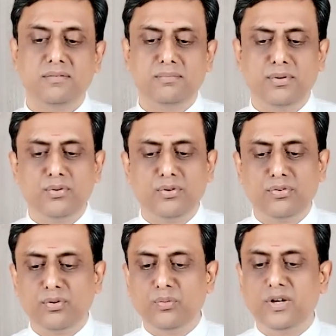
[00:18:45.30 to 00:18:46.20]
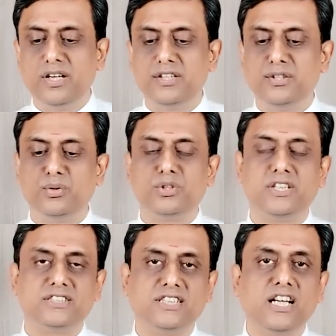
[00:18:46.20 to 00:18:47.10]
Beautiful word is using,
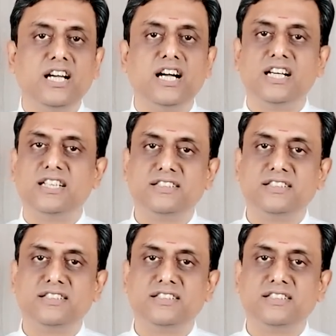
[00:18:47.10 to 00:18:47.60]
sangaha.